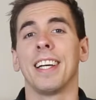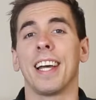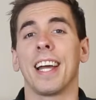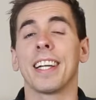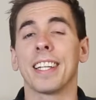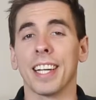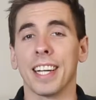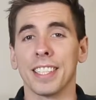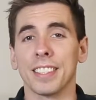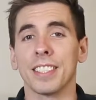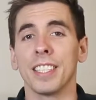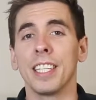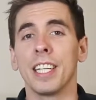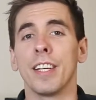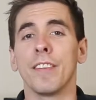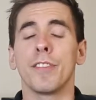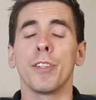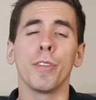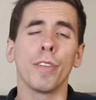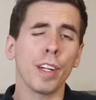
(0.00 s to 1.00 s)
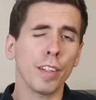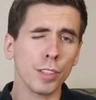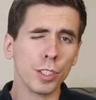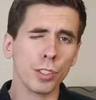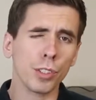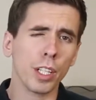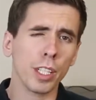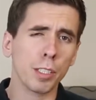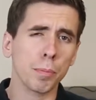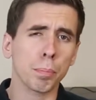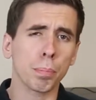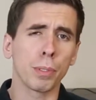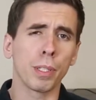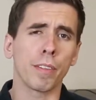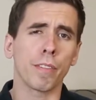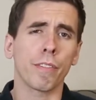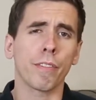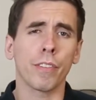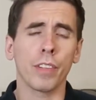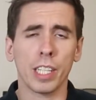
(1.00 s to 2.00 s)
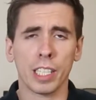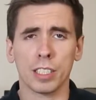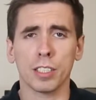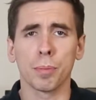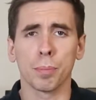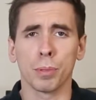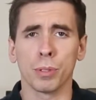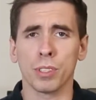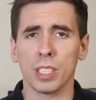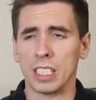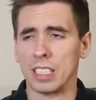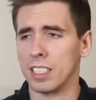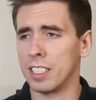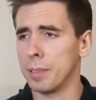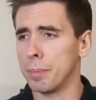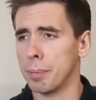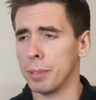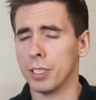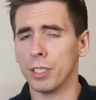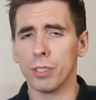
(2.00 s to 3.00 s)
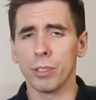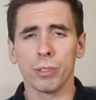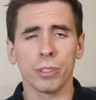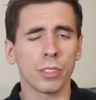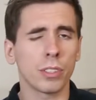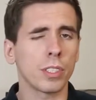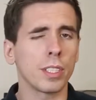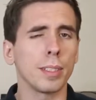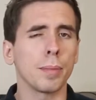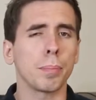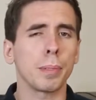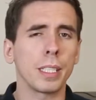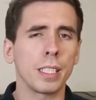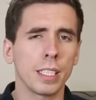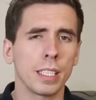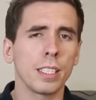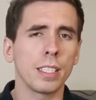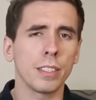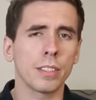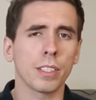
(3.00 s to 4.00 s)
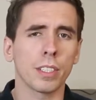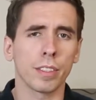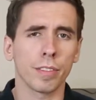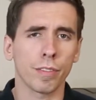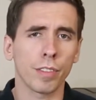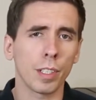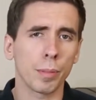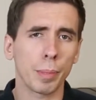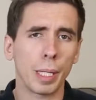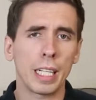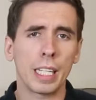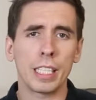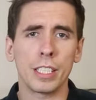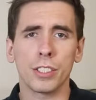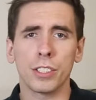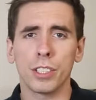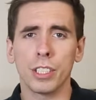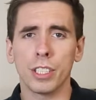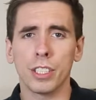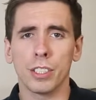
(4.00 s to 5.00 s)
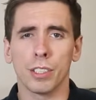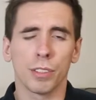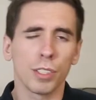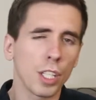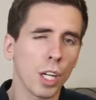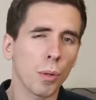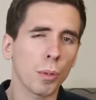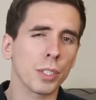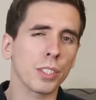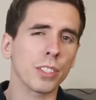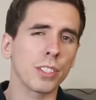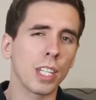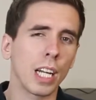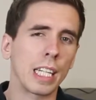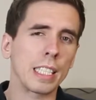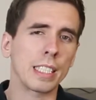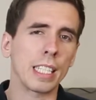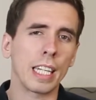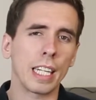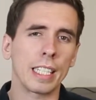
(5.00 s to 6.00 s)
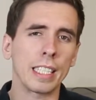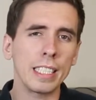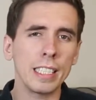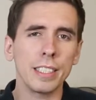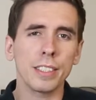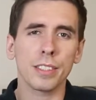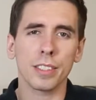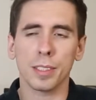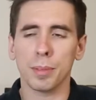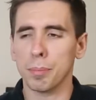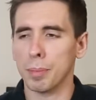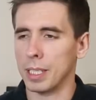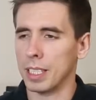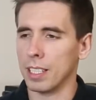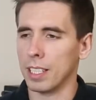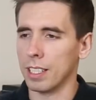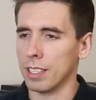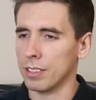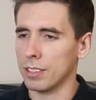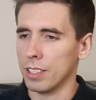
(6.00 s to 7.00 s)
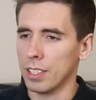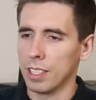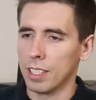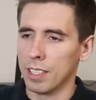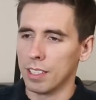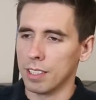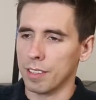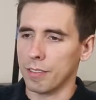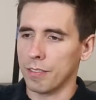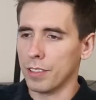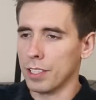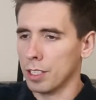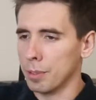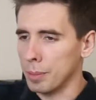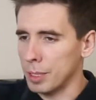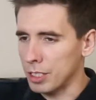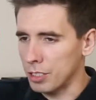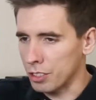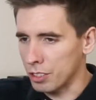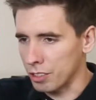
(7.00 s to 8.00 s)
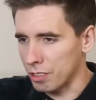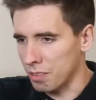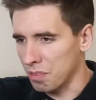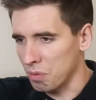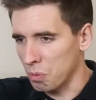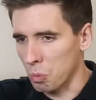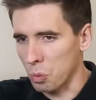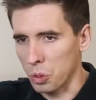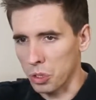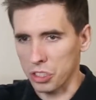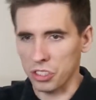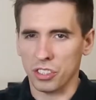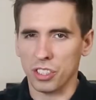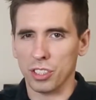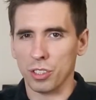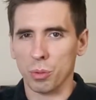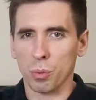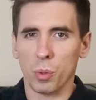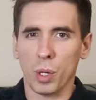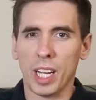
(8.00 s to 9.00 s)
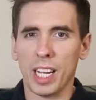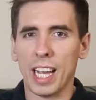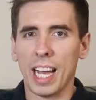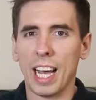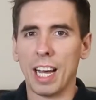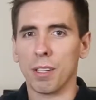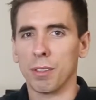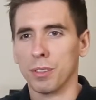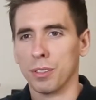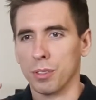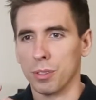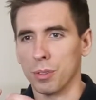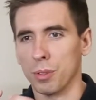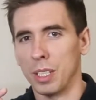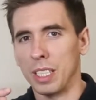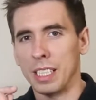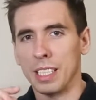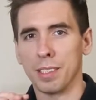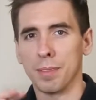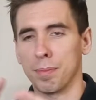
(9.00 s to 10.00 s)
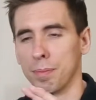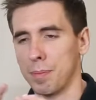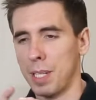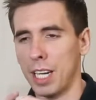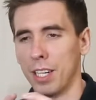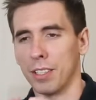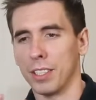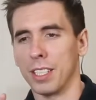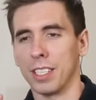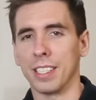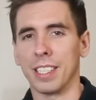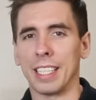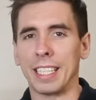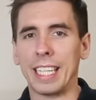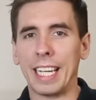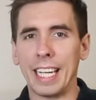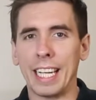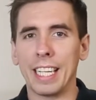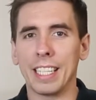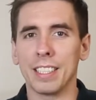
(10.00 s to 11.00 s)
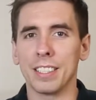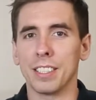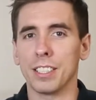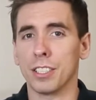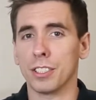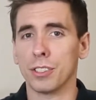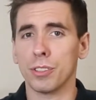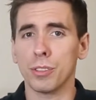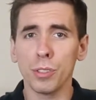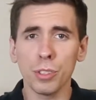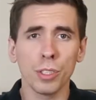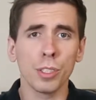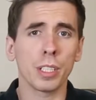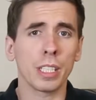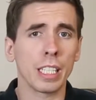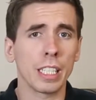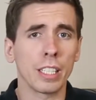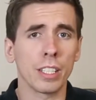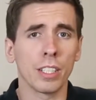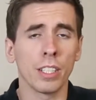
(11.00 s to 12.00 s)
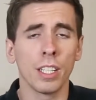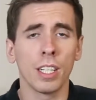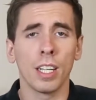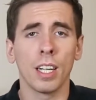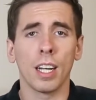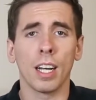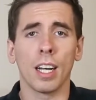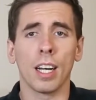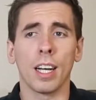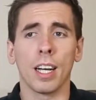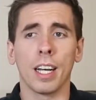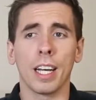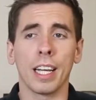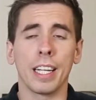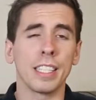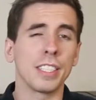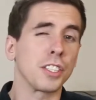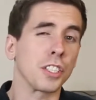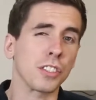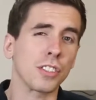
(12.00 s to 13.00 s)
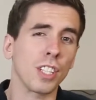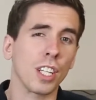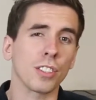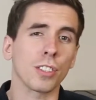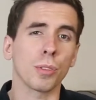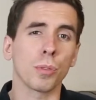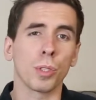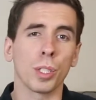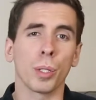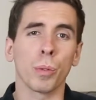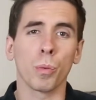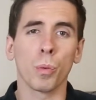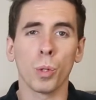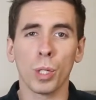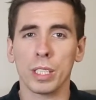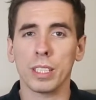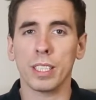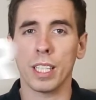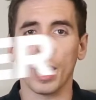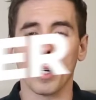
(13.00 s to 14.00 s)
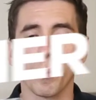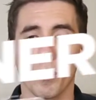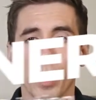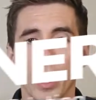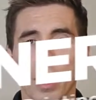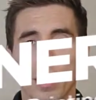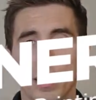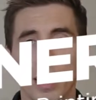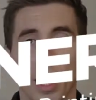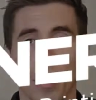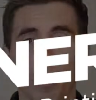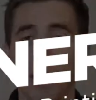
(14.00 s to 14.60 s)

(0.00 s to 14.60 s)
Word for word: Hey guys, if you've ever tried to print flexibles like TPUs and TPEs on the FunMat HT, you know it's not that easy because the filament just works its way out through any area that it can in the extruder gear, uh, and it just doesn't really work that well.